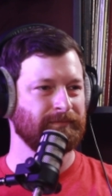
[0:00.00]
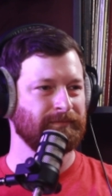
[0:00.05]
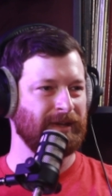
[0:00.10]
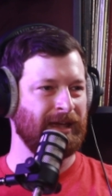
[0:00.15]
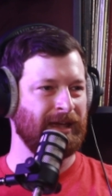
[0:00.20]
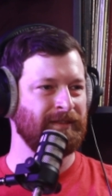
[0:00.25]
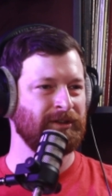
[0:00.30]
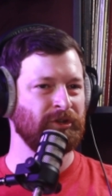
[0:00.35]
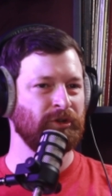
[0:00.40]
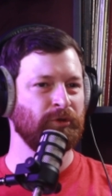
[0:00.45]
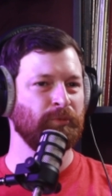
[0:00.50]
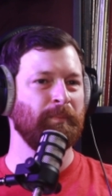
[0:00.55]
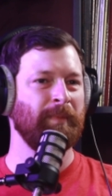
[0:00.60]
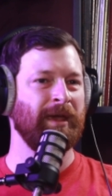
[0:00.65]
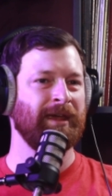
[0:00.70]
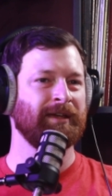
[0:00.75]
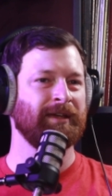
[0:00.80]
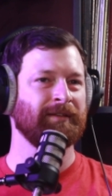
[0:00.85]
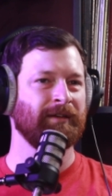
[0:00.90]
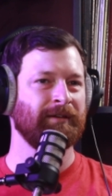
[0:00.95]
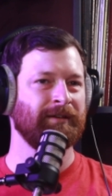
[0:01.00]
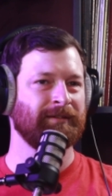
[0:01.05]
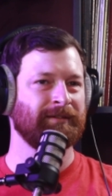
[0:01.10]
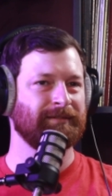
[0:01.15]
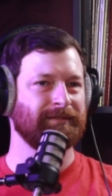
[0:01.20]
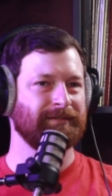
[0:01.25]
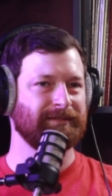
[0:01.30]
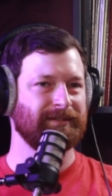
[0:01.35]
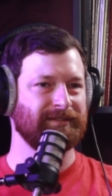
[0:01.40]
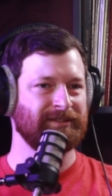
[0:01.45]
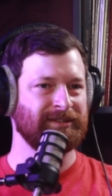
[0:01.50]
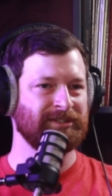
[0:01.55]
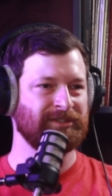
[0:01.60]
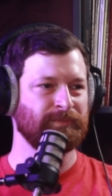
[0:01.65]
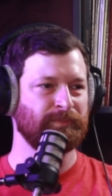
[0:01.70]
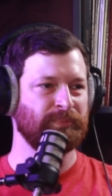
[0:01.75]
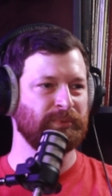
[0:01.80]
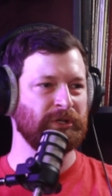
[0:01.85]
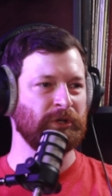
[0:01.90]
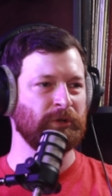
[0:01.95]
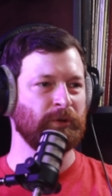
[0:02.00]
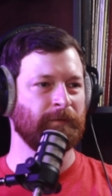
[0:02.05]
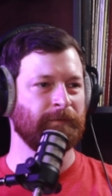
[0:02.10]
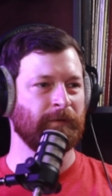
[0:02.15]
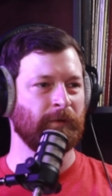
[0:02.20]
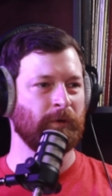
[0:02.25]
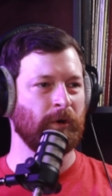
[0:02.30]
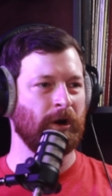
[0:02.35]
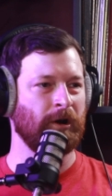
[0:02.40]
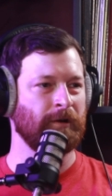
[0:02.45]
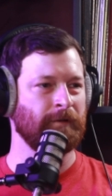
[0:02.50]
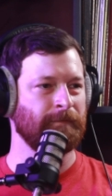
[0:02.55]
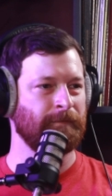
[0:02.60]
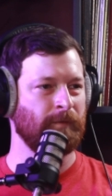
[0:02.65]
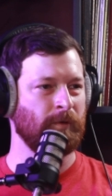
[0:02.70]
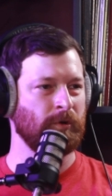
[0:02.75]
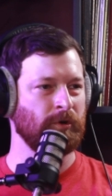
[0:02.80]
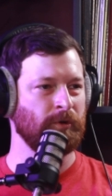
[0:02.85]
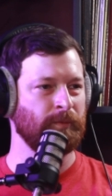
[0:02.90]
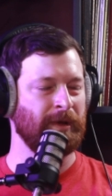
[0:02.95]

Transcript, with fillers: And then you make like this beautiful art form.